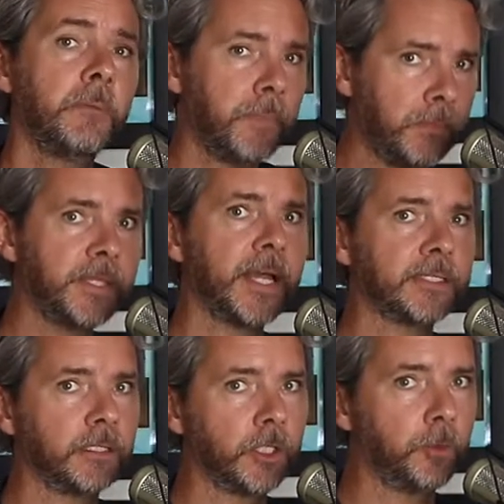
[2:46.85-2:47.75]
maybe
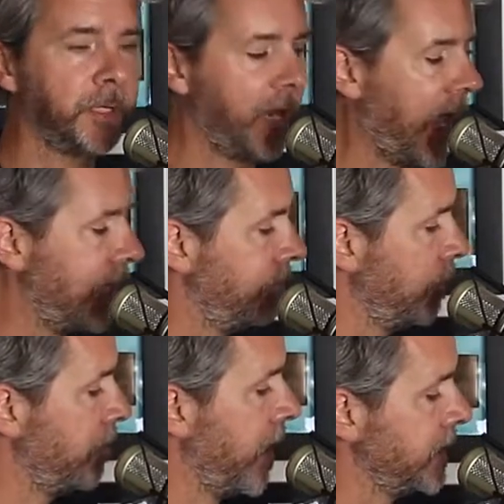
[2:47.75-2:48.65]
that's a little bit out of
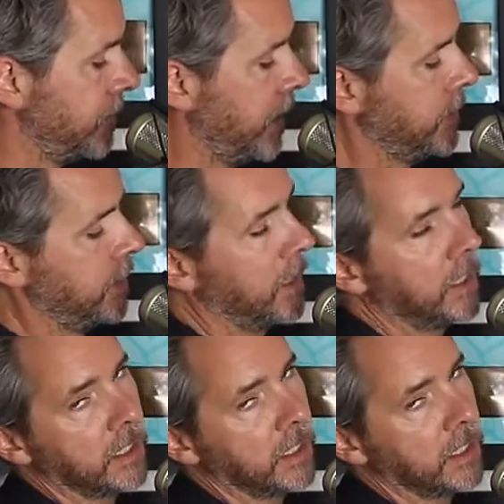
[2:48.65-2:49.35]
your price range.